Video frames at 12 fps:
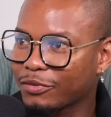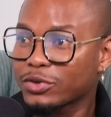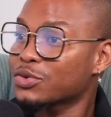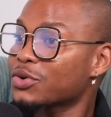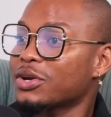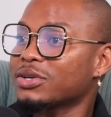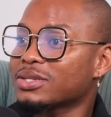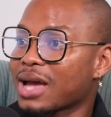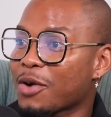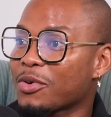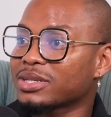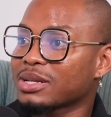For 2 years,
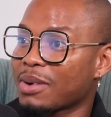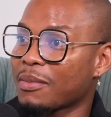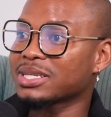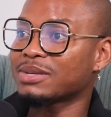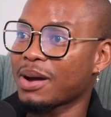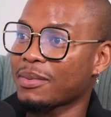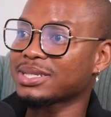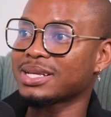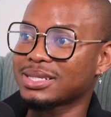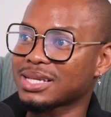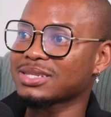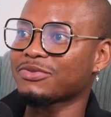I worked in Mamas and Papas in
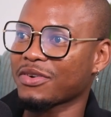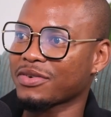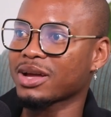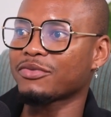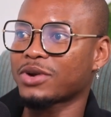South Africa for